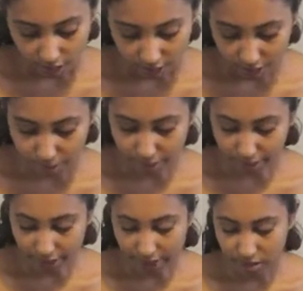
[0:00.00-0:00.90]
they keep their
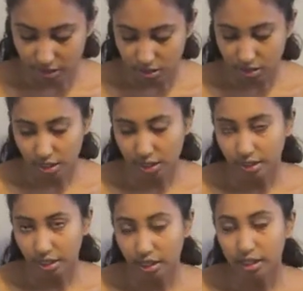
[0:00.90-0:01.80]
hands and
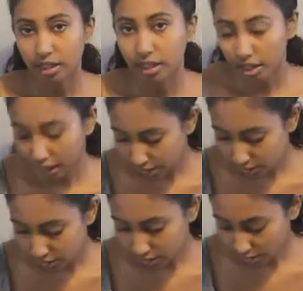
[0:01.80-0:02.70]
their
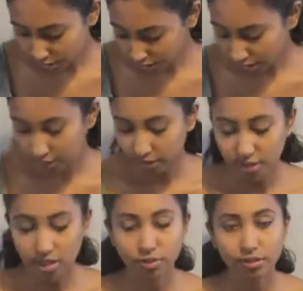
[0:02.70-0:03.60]
legs, their legs
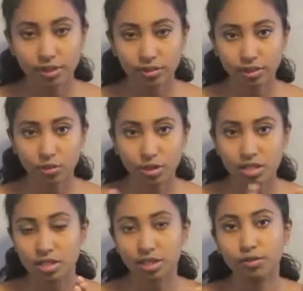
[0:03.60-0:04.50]
actually face
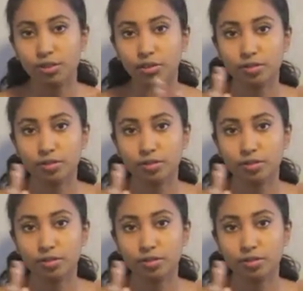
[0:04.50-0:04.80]
inwards, their feet